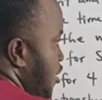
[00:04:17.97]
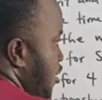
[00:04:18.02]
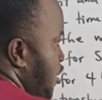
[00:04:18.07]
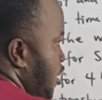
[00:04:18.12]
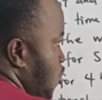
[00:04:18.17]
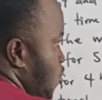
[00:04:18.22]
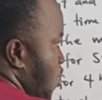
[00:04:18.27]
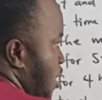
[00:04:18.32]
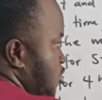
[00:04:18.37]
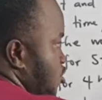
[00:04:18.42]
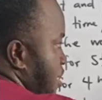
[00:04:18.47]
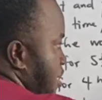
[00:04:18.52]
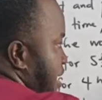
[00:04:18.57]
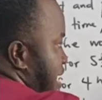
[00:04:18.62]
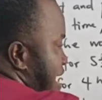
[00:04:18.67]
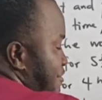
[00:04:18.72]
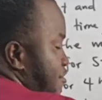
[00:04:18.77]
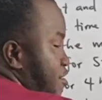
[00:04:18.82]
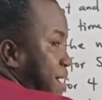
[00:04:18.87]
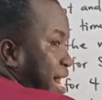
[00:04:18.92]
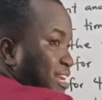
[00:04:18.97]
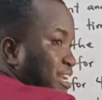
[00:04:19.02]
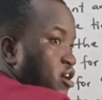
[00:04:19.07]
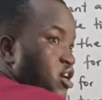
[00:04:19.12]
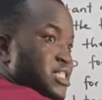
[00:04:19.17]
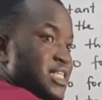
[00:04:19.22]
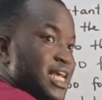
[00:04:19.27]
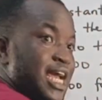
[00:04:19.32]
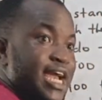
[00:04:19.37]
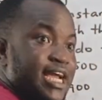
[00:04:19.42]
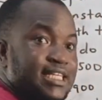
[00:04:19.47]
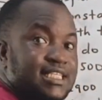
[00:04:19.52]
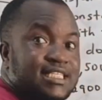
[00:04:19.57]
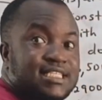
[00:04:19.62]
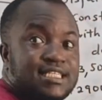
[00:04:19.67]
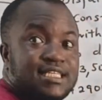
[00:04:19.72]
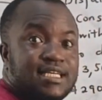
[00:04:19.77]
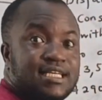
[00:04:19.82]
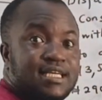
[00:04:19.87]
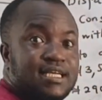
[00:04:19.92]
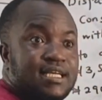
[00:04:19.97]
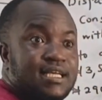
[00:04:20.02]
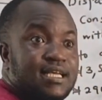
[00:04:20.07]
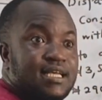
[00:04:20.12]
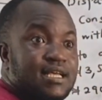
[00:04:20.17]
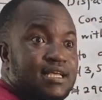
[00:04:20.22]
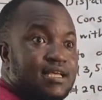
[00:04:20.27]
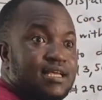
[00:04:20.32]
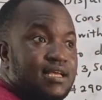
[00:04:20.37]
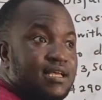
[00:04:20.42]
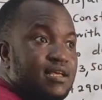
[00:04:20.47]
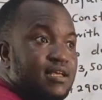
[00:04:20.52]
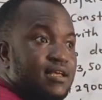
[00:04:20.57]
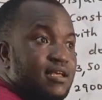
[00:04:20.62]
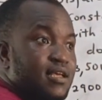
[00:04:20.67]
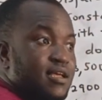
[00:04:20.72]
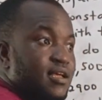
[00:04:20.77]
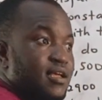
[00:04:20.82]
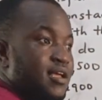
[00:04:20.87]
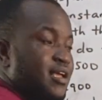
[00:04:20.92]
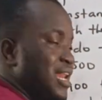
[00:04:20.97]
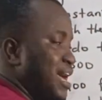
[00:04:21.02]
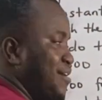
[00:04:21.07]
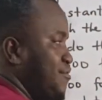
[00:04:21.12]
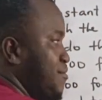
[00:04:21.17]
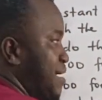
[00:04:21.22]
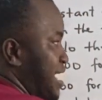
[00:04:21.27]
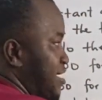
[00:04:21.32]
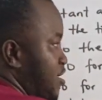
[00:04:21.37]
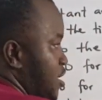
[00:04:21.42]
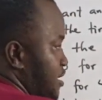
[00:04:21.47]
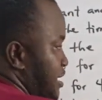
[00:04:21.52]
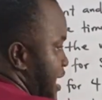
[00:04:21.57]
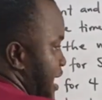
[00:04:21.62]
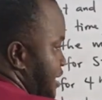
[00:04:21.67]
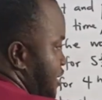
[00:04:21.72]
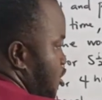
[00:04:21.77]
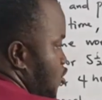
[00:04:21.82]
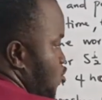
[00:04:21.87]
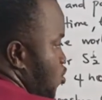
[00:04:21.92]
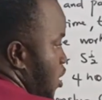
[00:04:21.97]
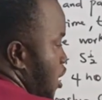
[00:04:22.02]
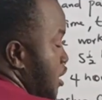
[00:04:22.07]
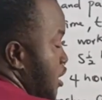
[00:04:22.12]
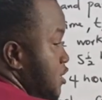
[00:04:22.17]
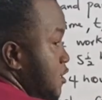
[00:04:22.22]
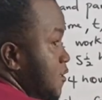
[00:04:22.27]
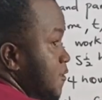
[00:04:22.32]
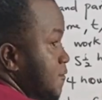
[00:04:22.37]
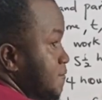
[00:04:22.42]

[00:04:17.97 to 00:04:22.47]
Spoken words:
equals to 11 minus 8. 11 minus 8 is what?